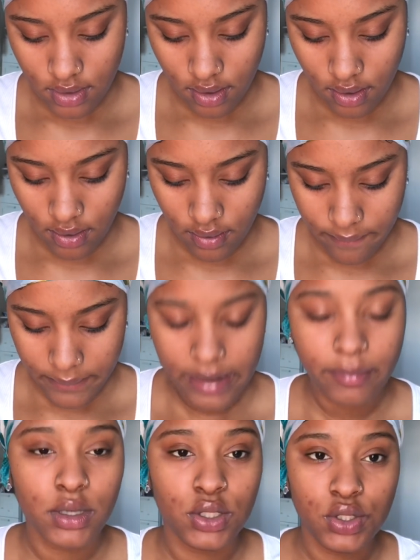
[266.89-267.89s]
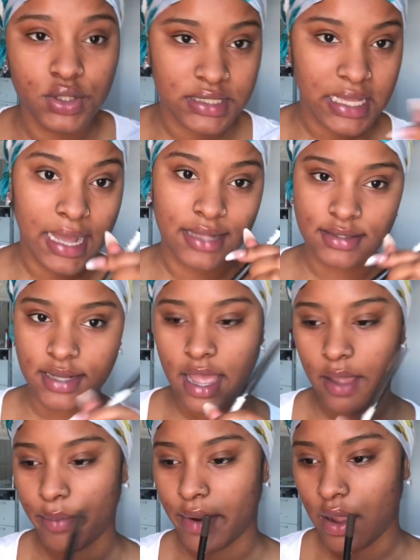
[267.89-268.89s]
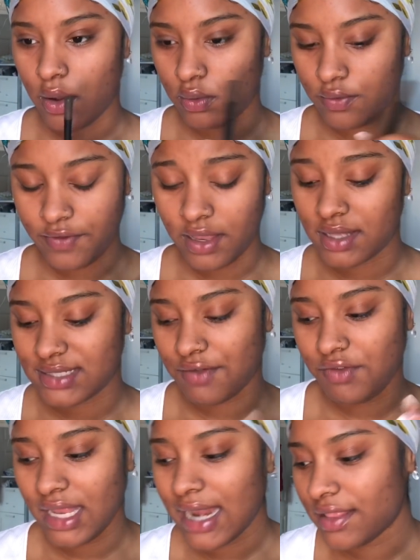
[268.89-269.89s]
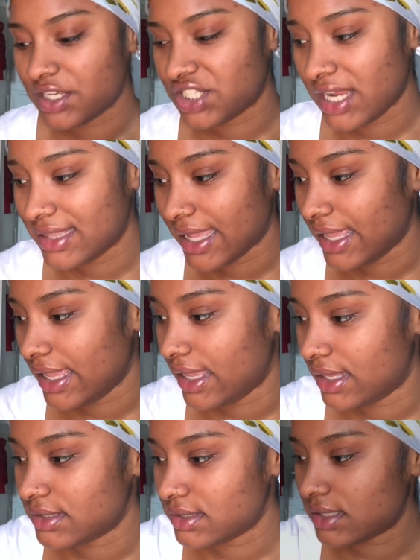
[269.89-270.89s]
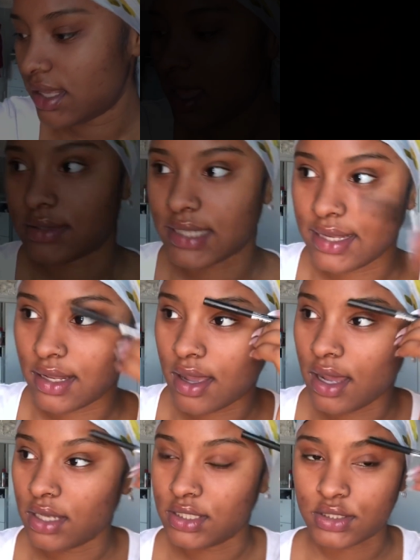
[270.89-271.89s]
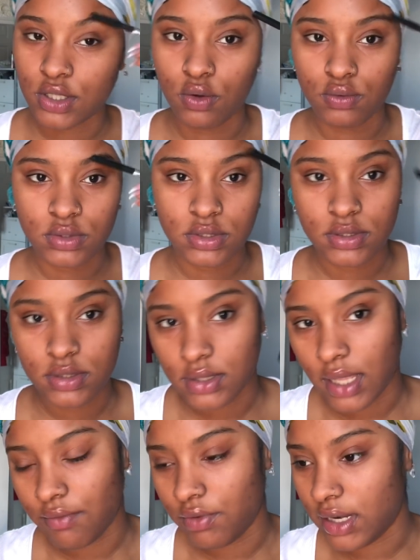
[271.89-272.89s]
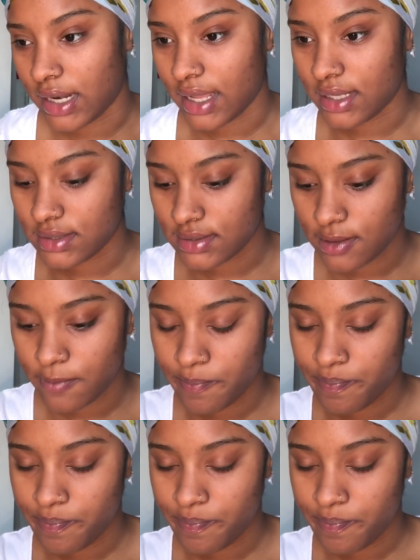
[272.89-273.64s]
And I'm gonna use it as an eyebrow thing because I really like the shade that it is. I was like, the color just goes like really nice.